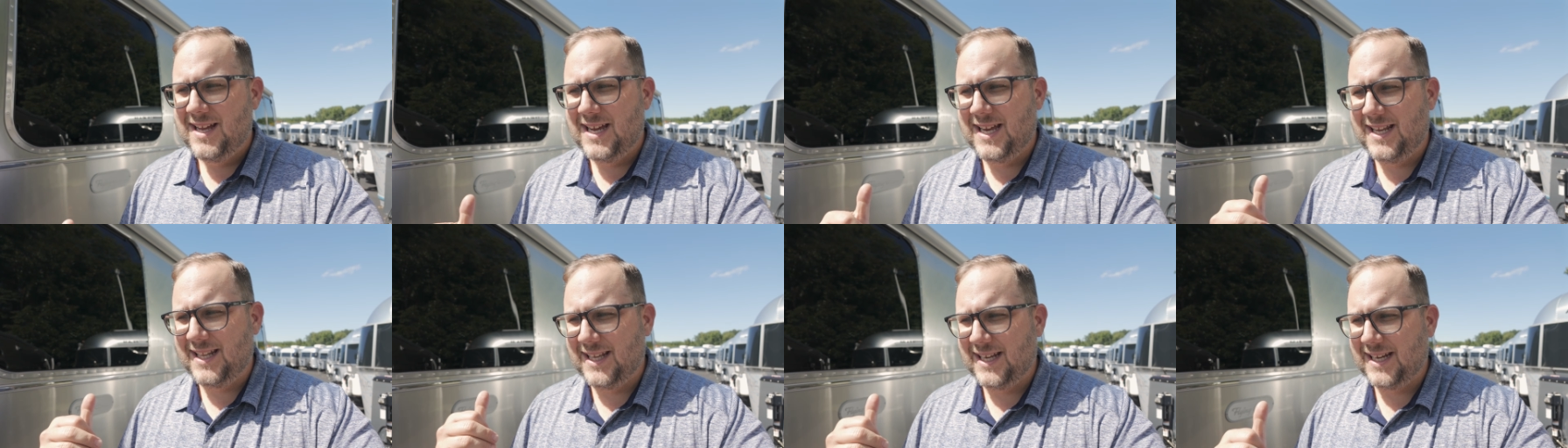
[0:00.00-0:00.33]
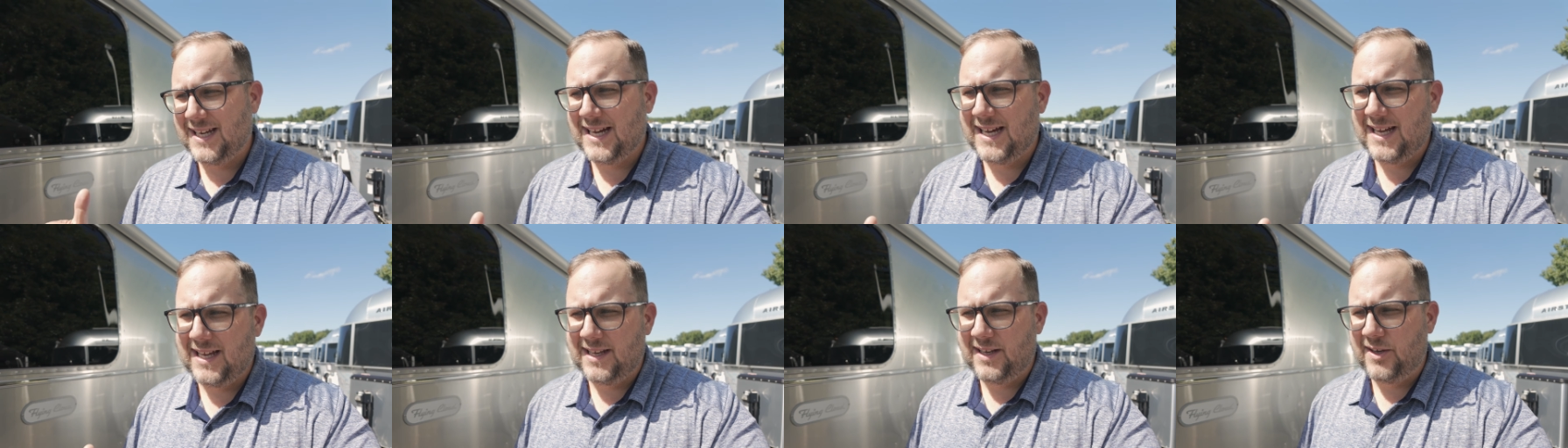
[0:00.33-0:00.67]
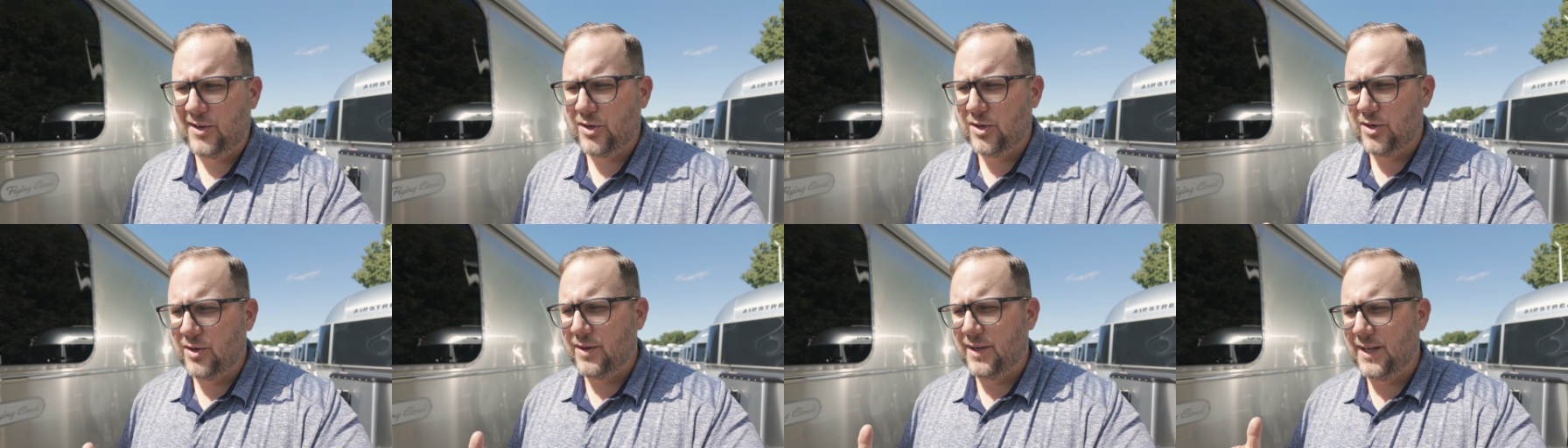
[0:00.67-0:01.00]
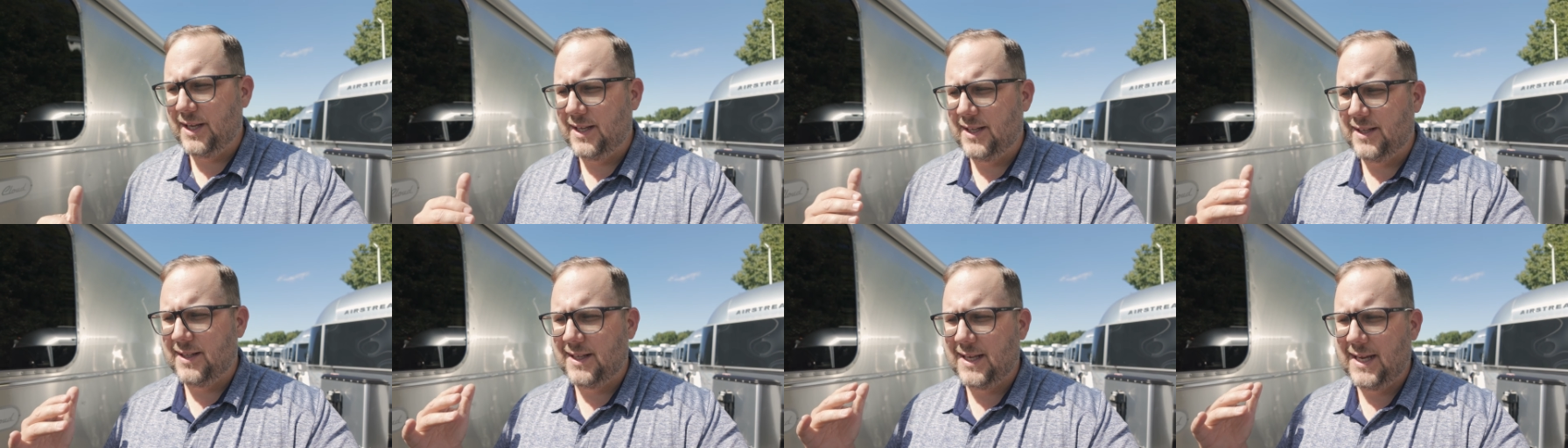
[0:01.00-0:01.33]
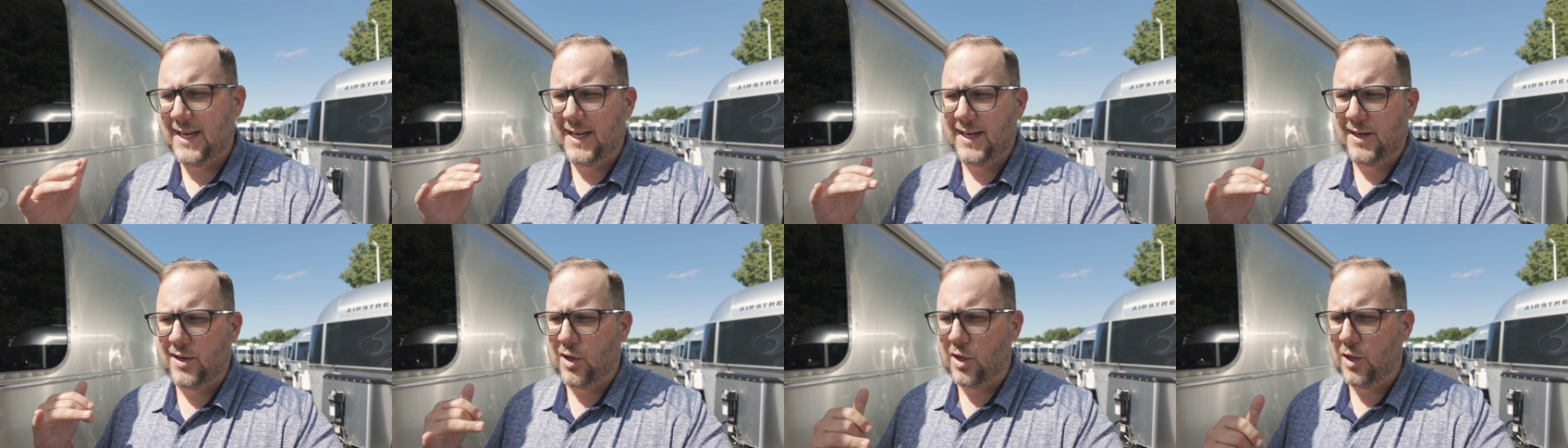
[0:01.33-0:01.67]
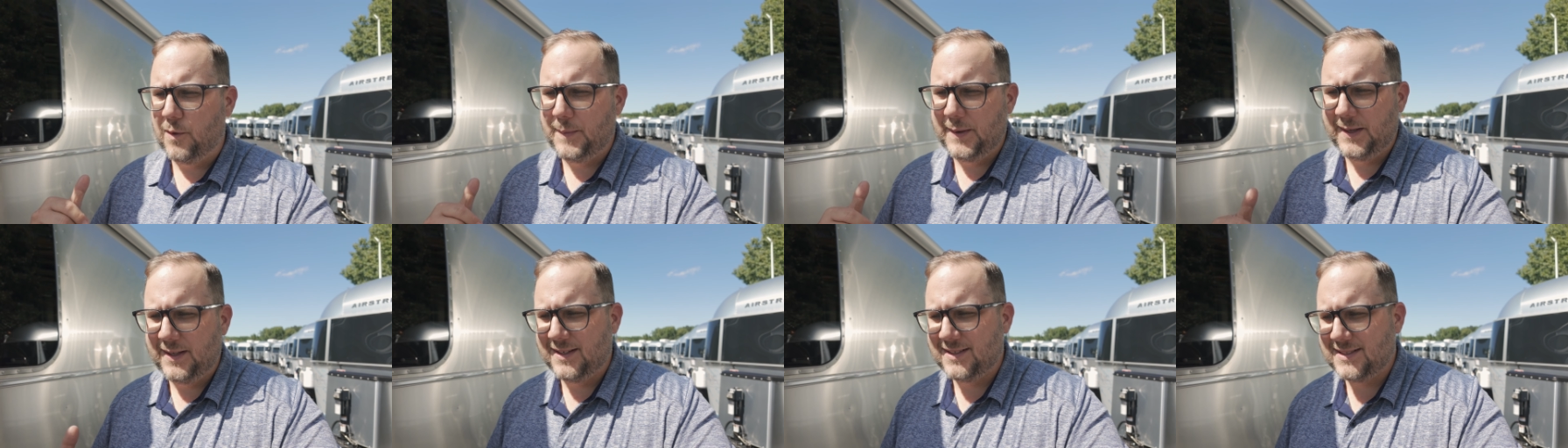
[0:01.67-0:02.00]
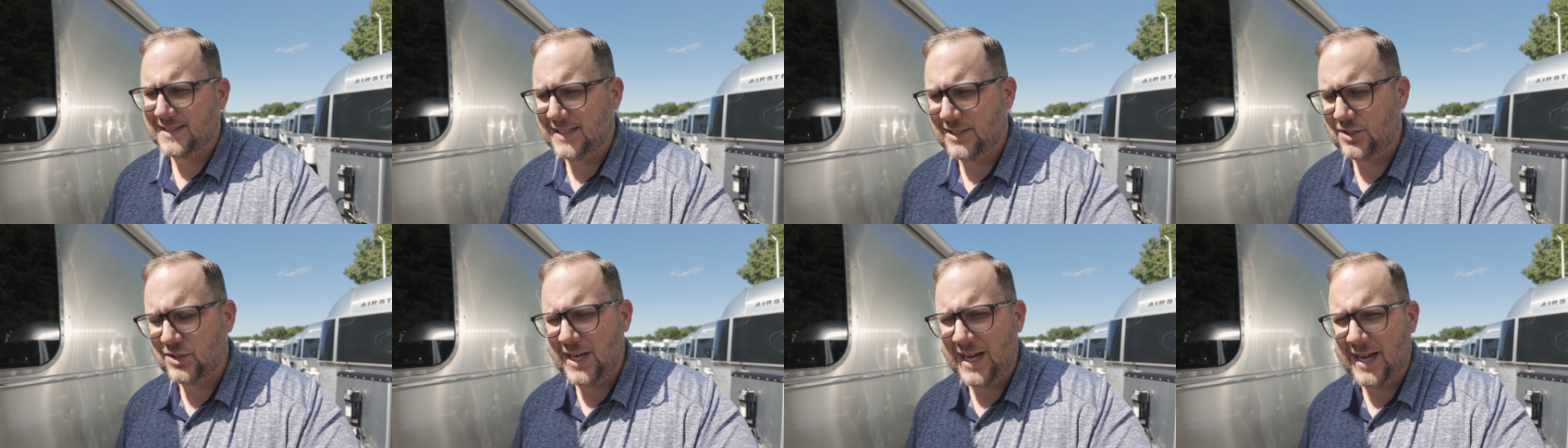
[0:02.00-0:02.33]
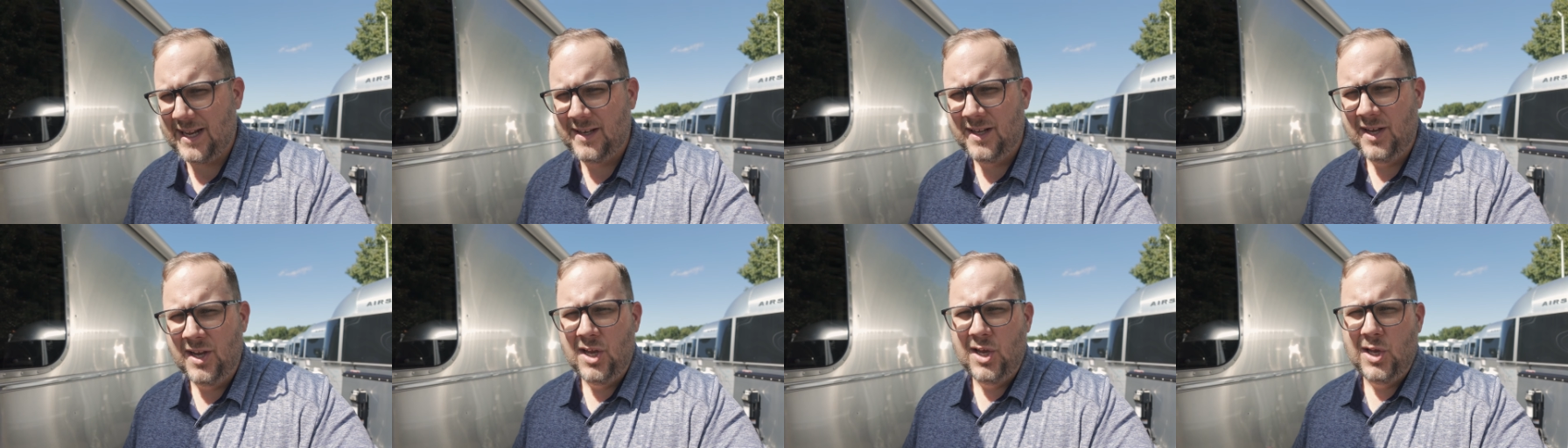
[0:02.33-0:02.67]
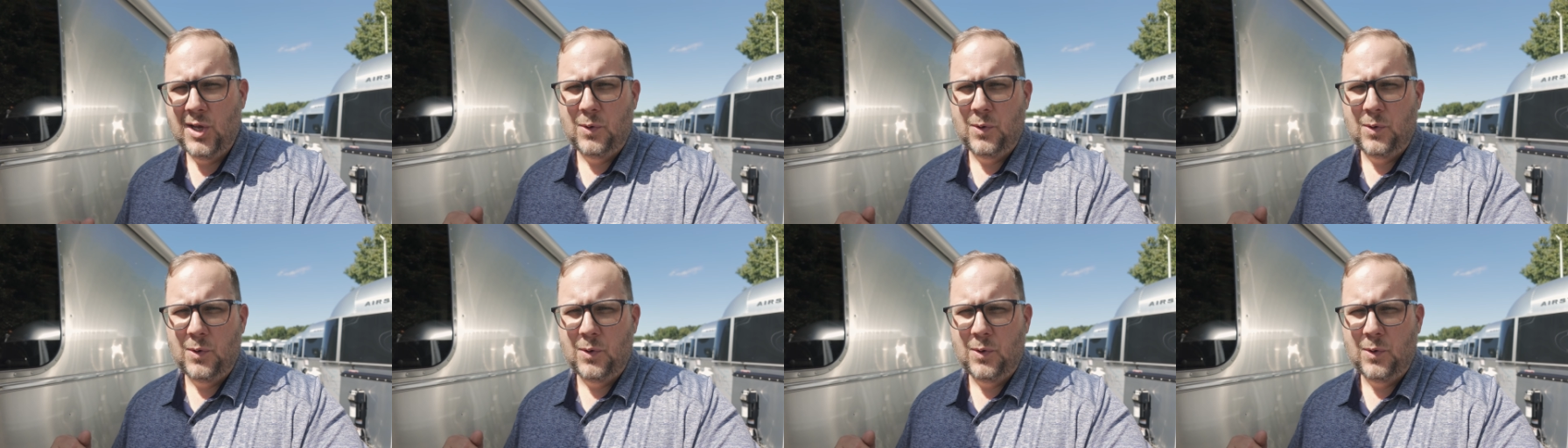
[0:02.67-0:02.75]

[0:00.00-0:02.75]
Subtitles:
and they got here and they called me and they said, Chad,